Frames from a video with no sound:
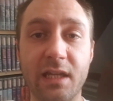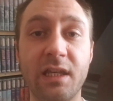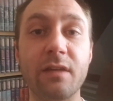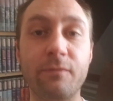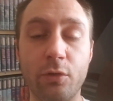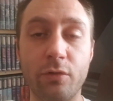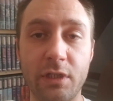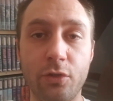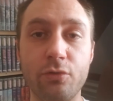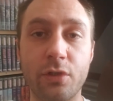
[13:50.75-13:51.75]
that give
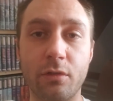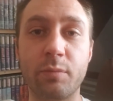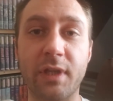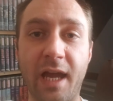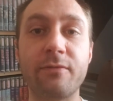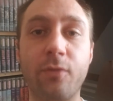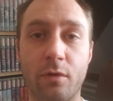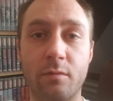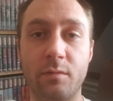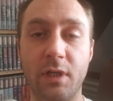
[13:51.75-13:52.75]
you the YouTube
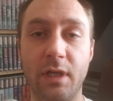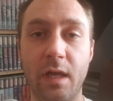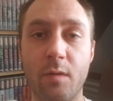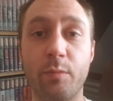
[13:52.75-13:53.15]
platform,